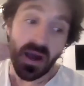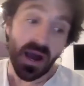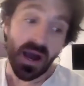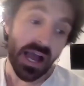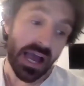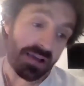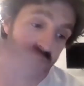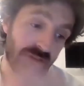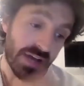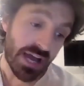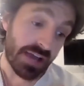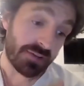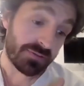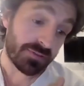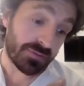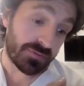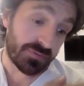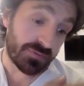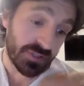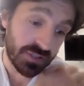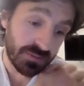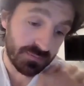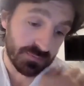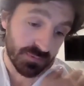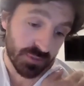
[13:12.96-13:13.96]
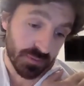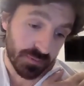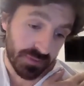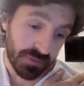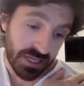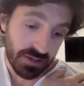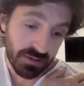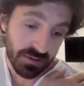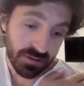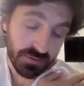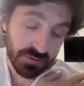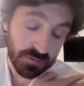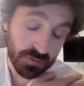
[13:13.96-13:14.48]
I, I have a film coming
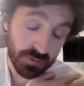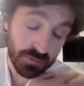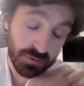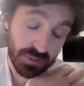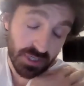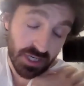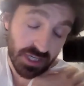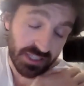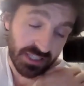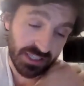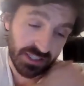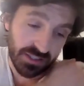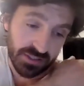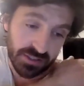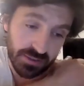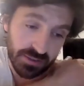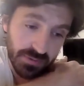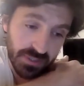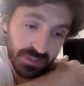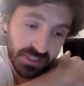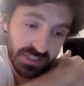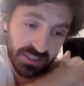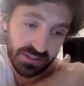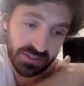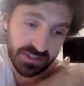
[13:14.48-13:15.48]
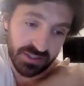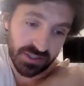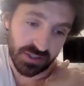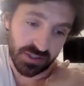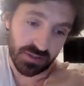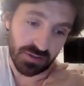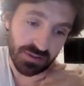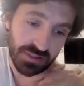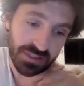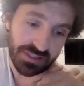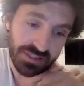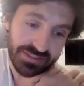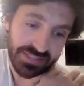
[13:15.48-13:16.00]
out. I think it's going to be out this year
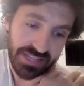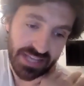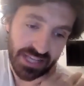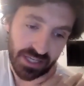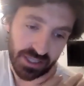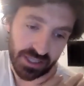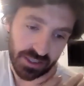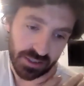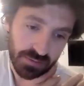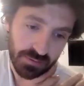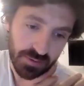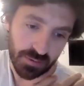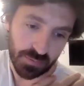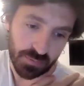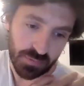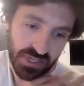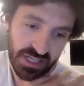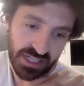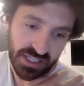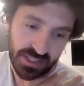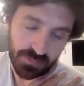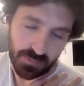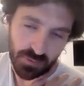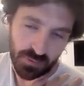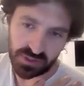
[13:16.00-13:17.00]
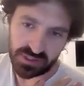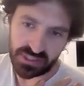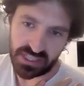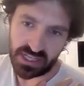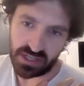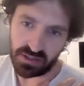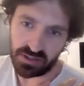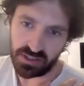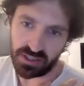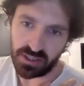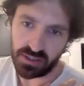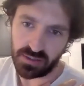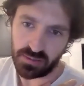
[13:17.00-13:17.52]
called The Cellar with Brendan
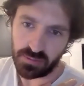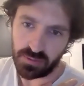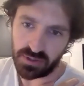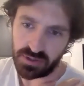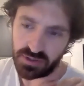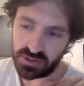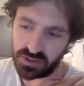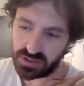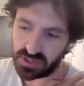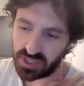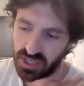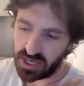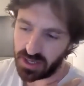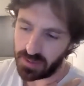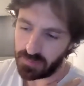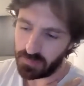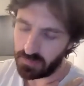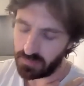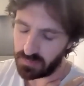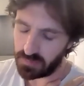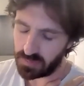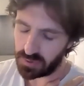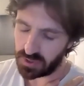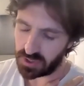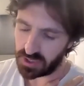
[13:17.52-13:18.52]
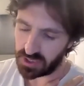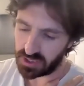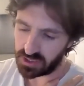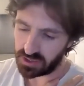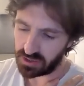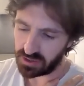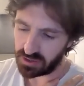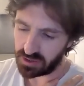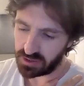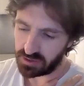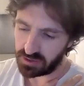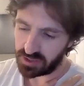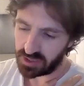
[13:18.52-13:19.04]
Muldown, which is um, but
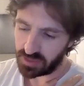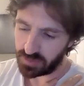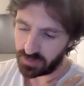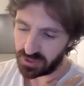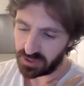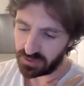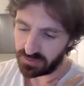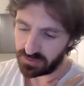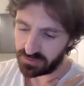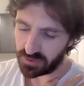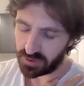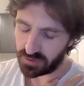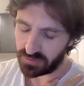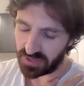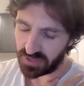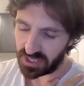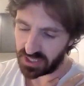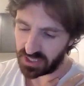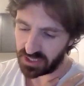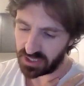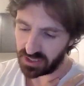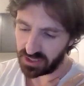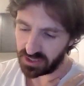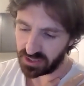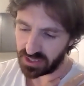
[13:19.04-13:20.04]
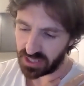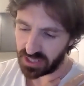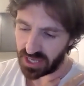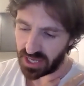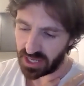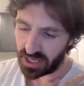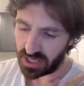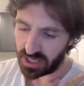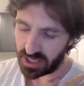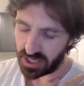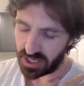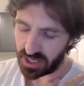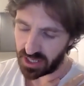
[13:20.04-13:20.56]
they're they're in the middle of, of editing
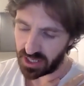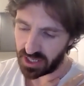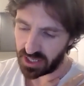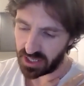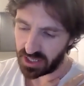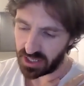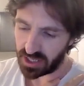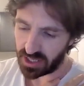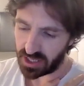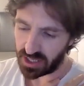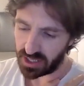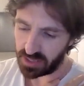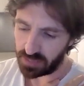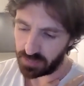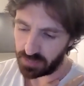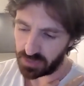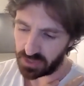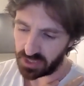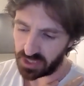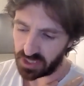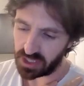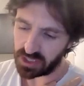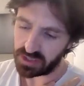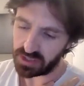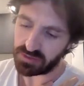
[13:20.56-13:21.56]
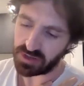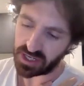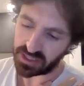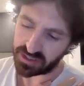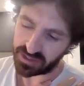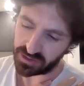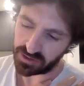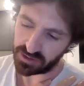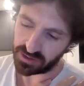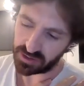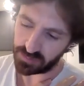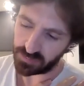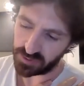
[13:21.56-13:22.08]
that. Uh, and but then I
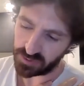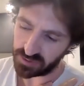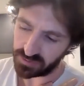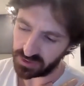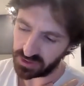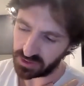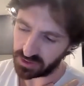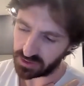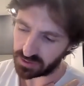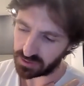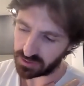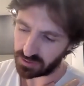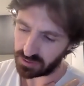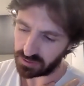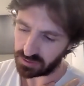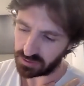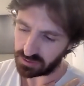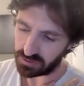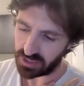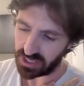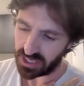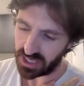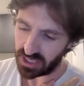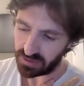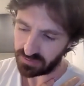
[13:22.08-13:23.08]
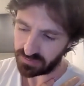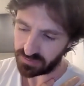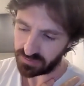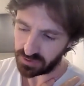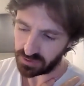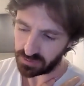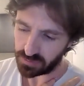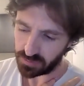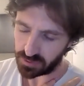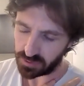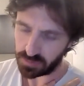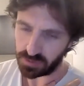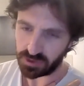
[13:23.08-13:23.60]
directed another movie called Grey
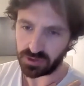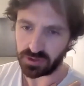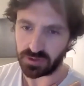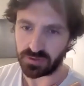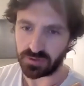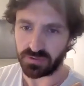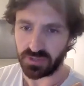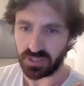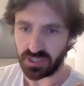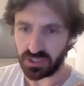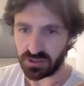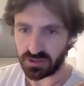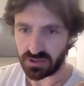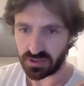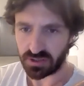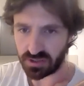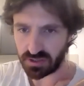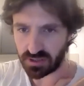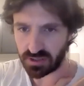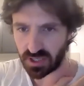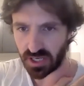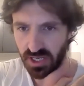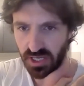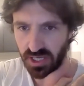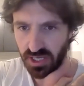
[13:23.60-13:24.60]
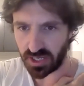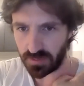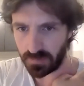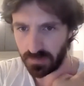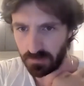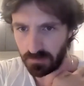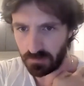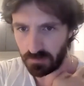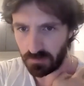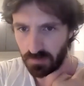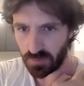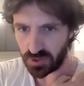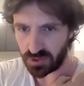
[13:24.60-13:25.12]
Elephant, which we just finished. Um,
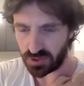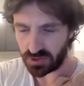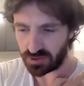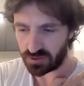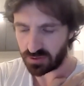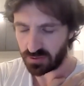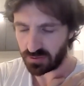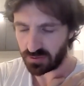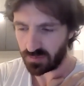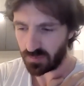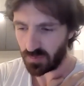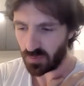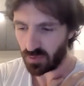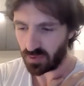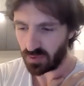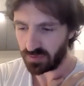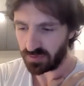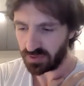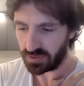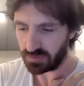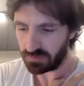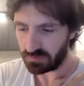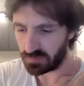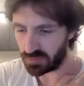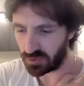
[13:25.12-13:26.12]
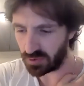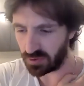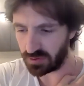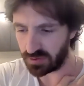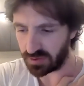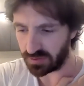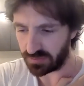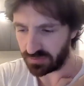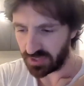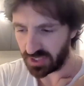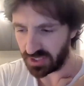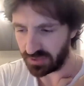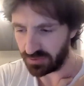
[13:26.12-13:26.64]
okay. Which is sort of more about Who's
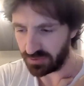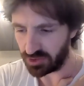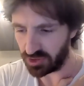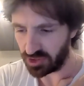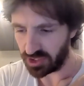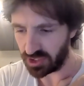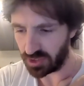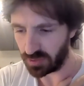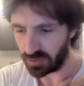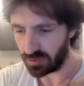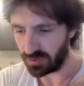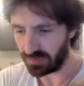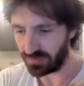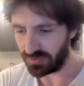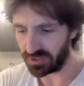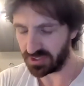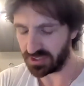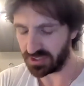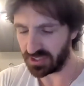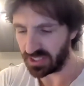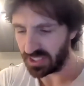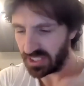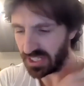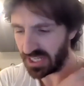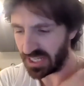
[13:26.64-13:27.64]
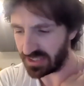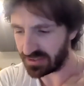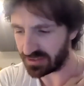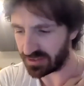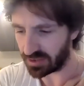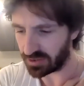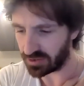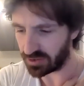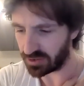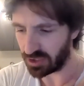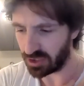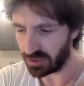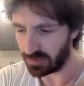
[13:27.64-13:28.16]
Afraid of Virginia Woolf. I did that last
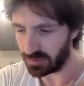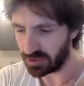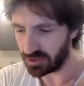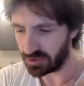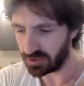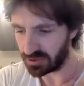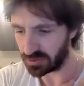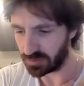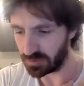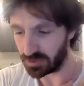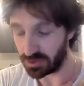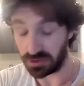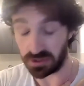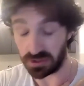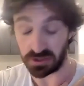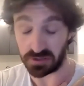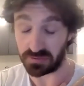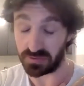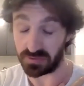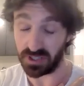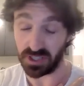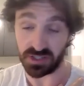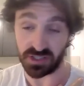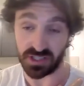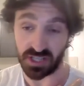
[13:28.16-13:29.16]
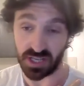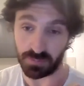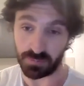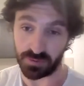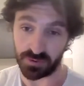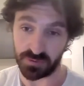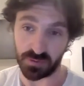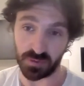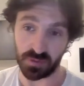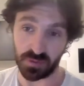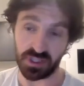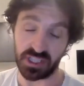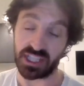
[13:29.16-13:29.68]
October. So we just finished that
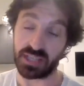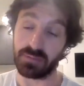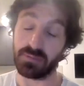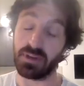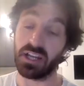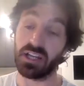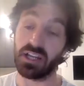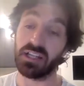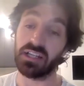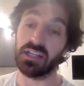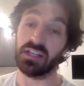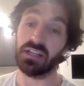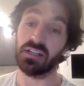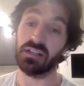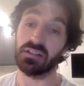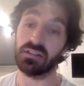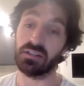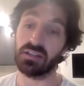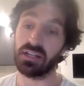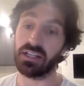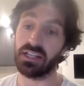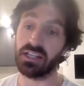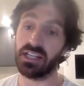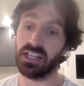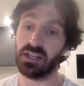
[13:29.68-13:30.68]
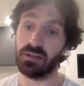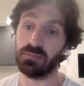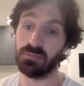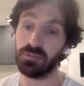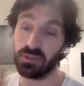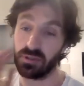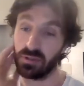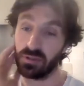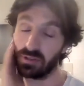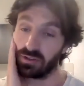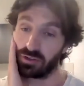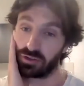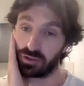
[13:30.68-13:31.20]
before I came out here. And now I'm
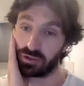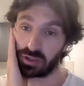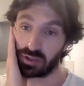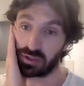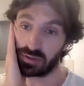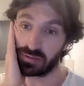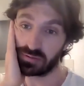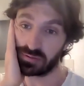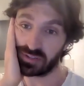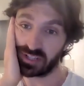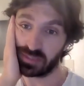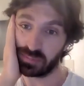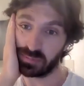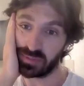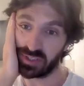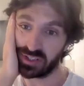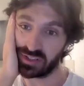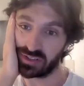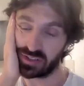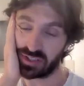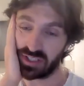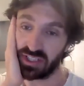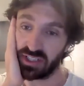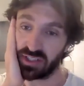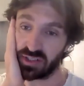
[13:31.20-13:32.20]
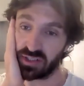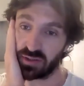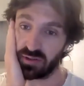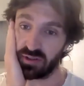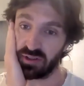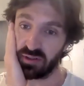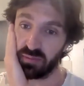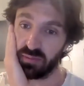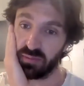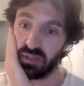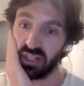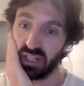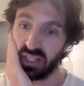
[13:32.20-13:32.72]
doing a show for N B C called
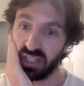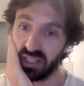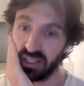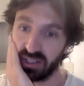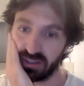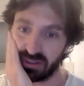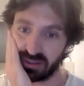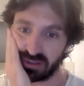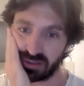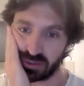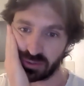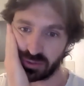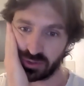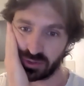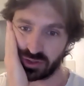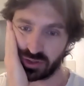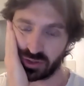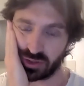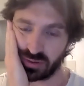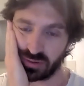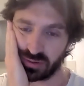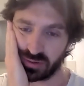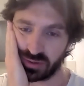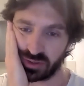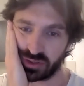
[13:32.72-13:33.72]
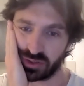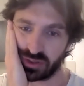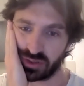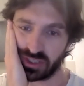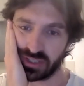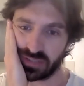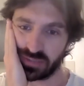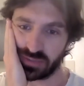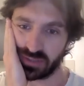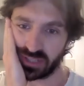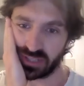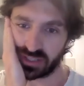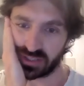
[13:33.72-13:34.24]
La Brea. So we shoot we shoot
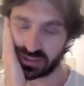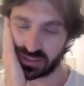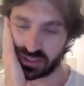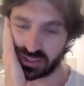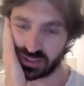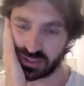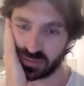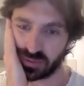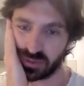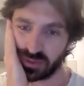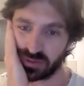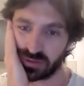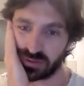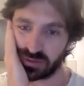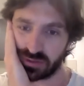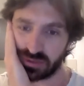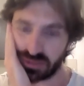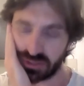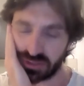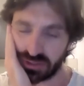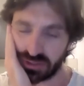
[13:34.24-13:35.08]
here for the next six months.